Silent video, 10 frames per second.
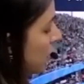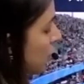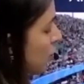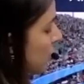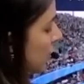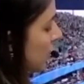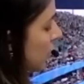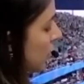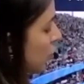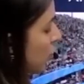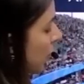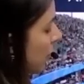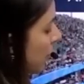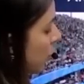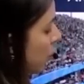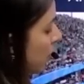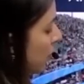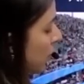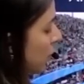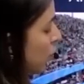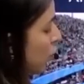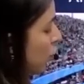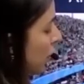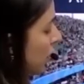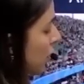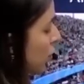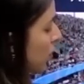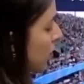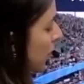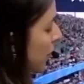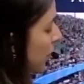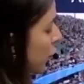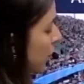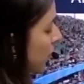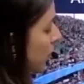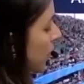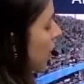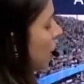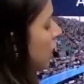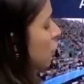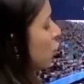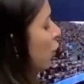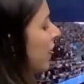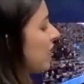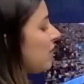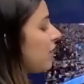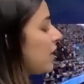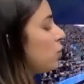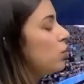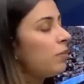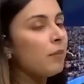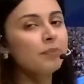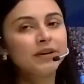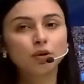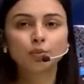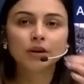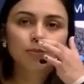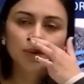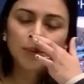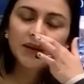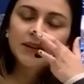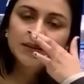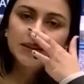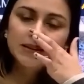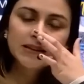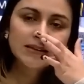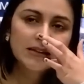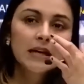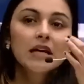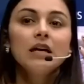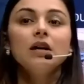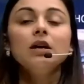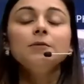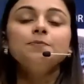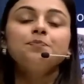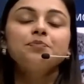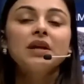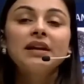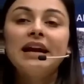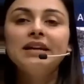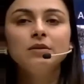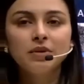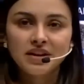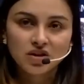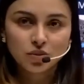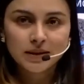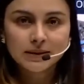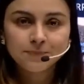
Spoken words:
You'll see here, you'll bump into people. You'll go here, you'll bump into people. You go anywhere, you'll bump into people, because this is a random arrangement.